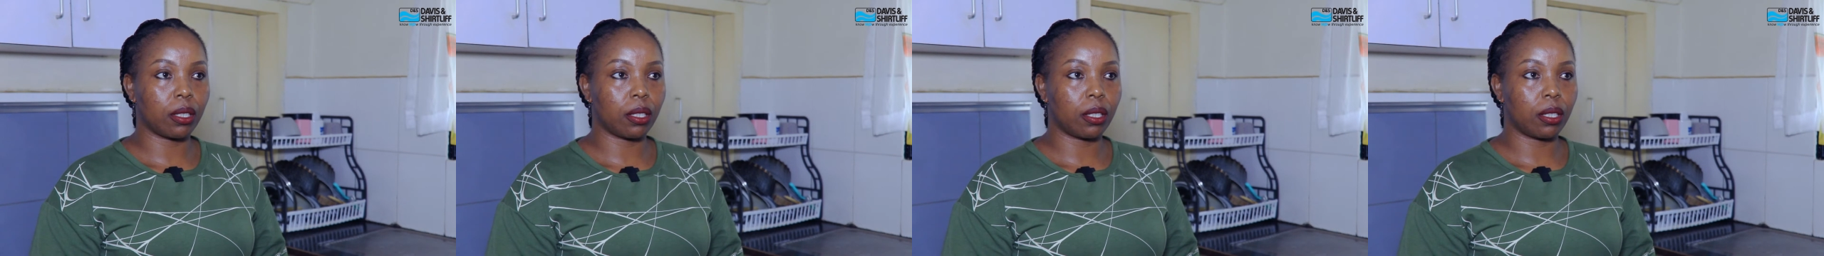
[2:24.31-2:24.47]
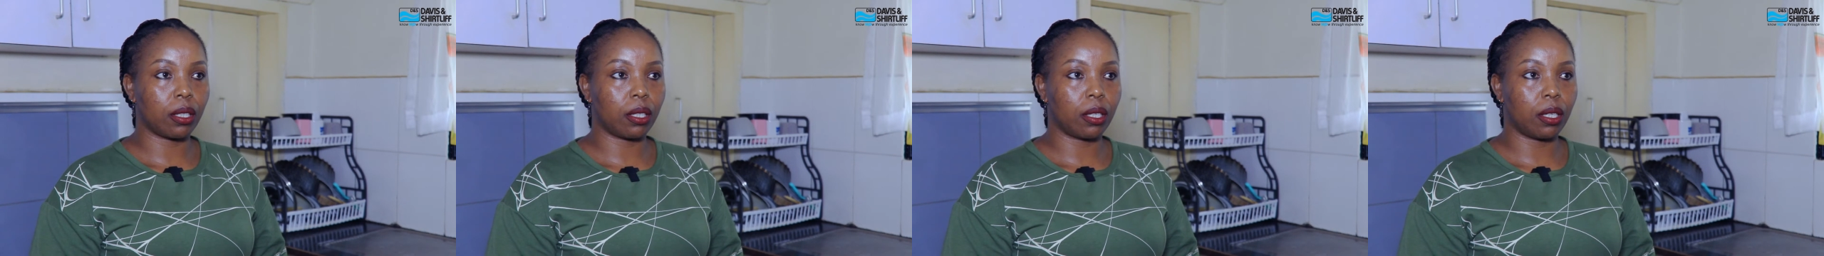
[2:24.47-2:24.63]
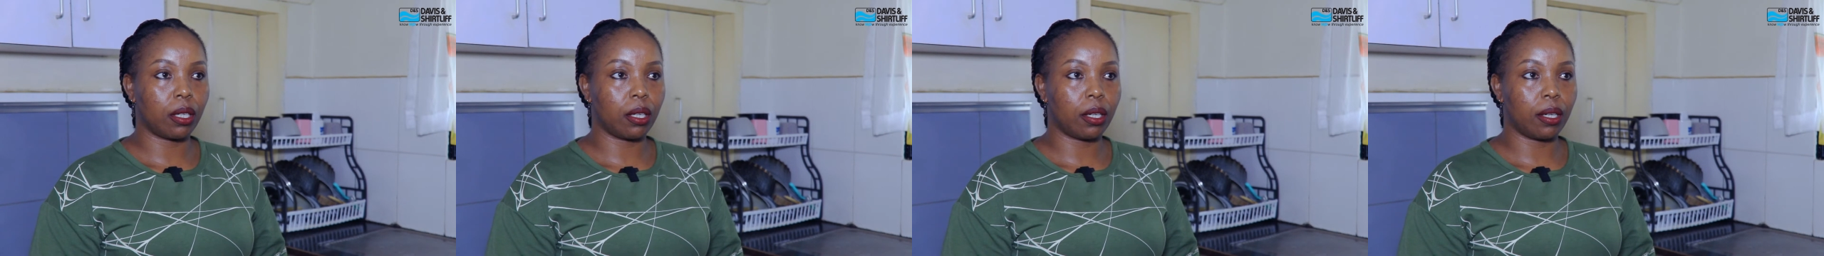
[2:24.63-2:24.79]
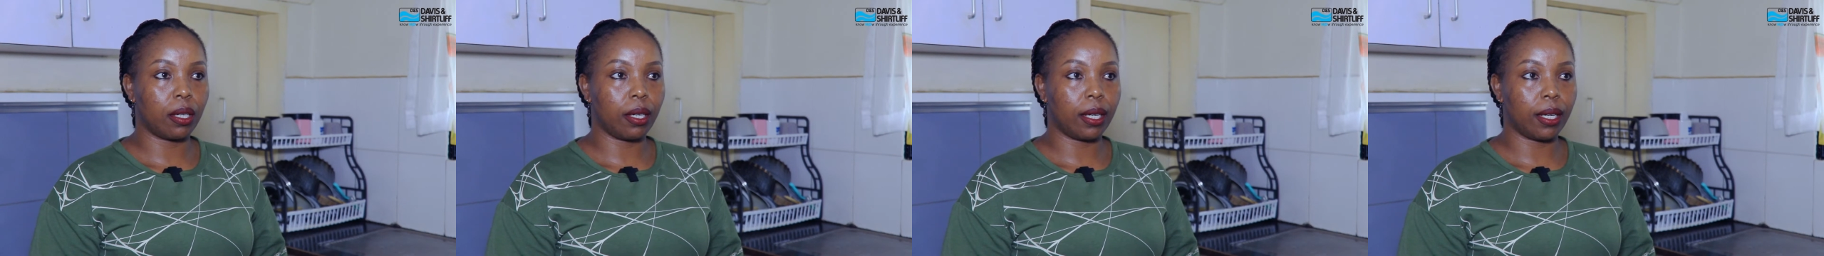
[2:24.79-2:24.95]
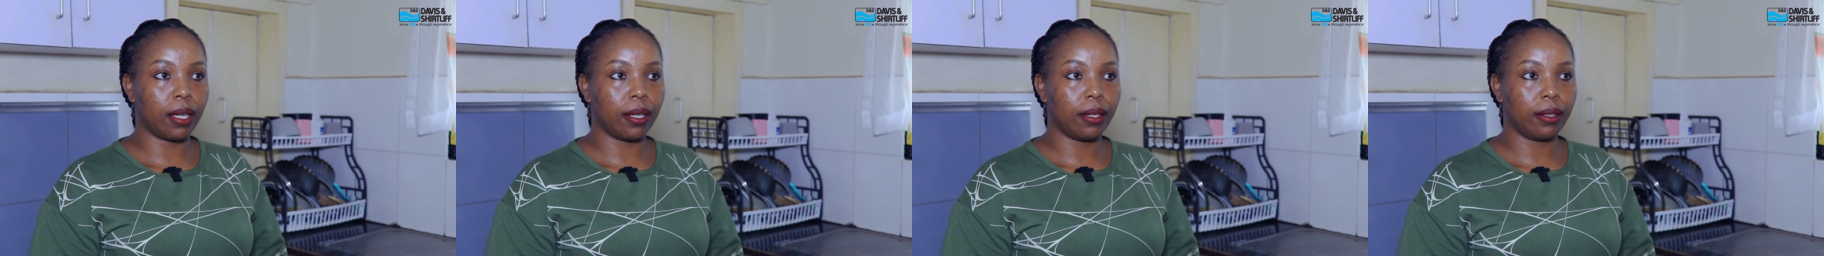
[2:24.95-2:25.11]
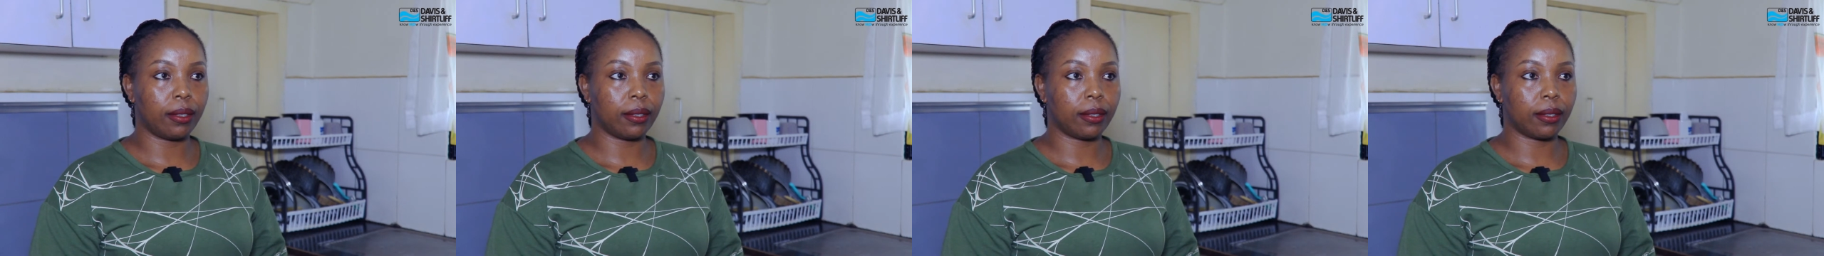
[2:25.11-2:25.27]
uh,
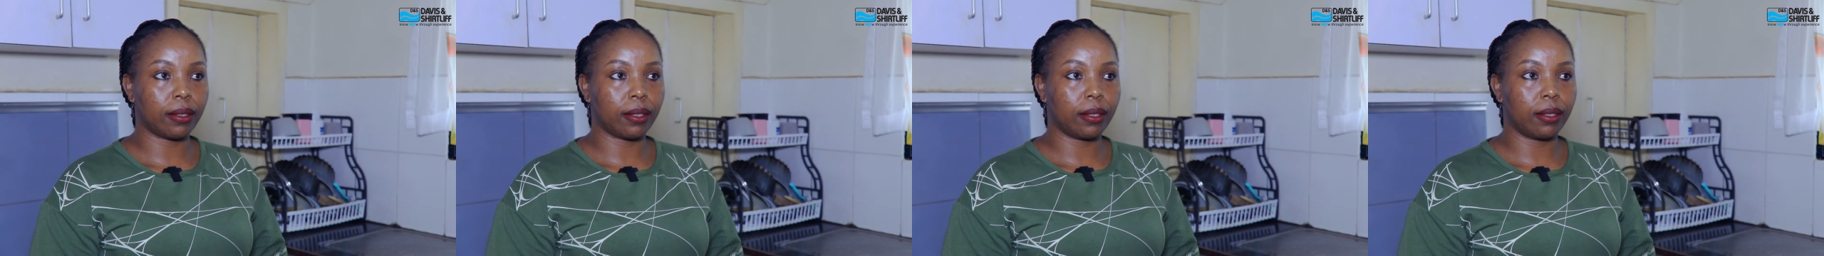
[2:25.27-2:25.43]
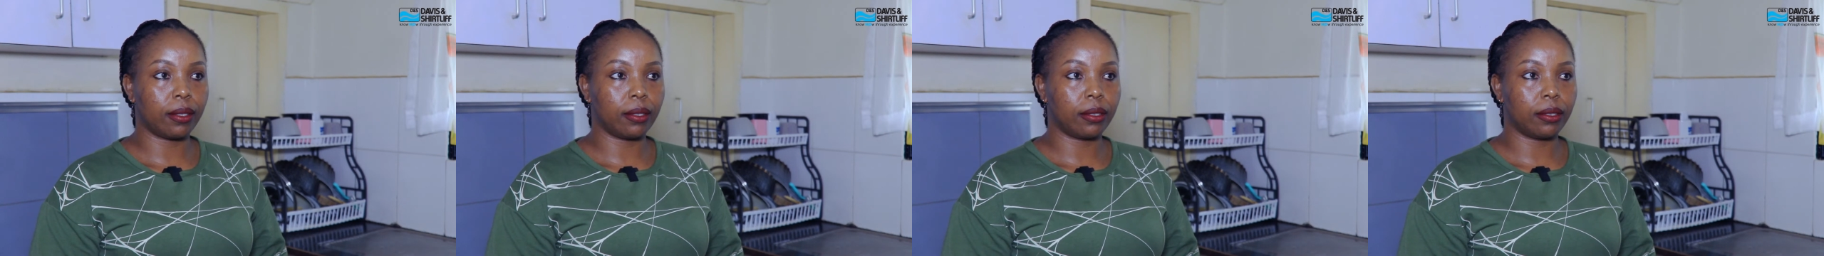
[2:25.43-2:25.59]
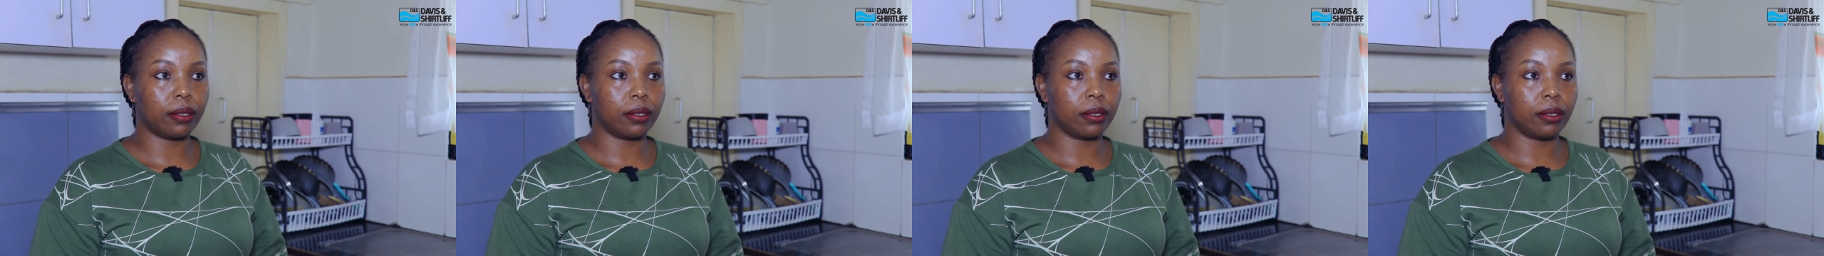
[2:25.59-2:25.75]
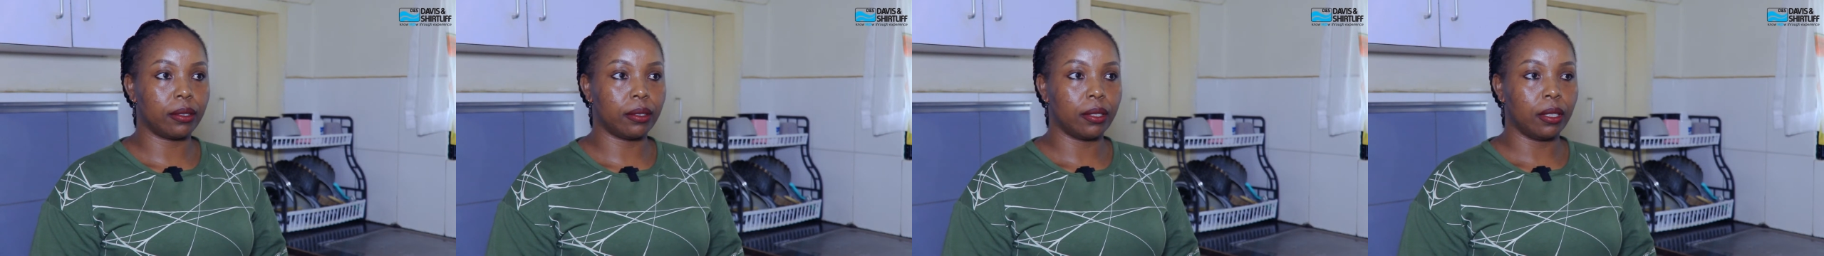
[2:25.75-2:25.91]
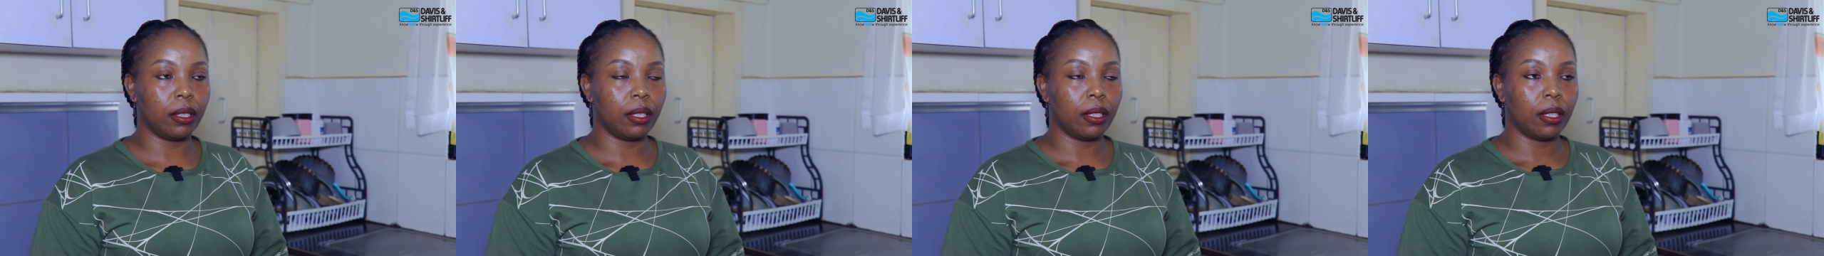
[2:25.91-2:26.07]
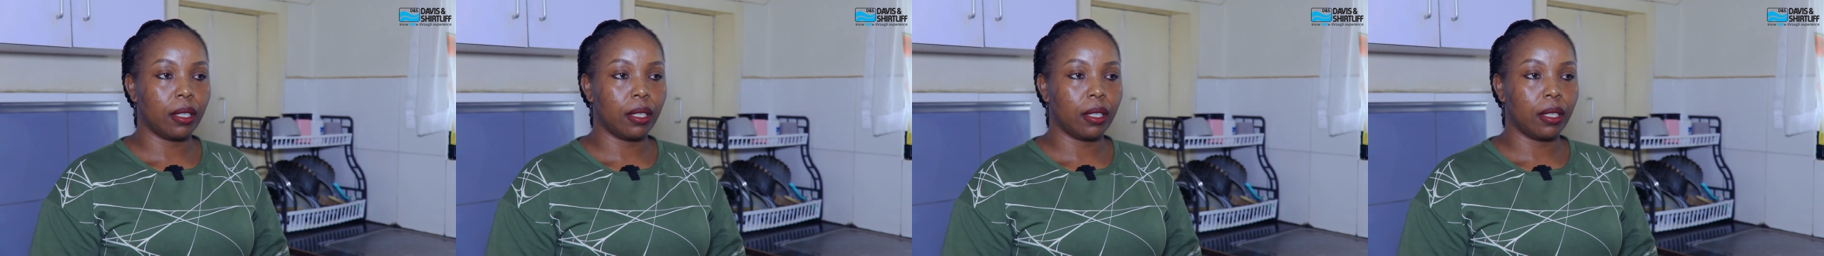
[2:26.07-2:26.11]
like uh,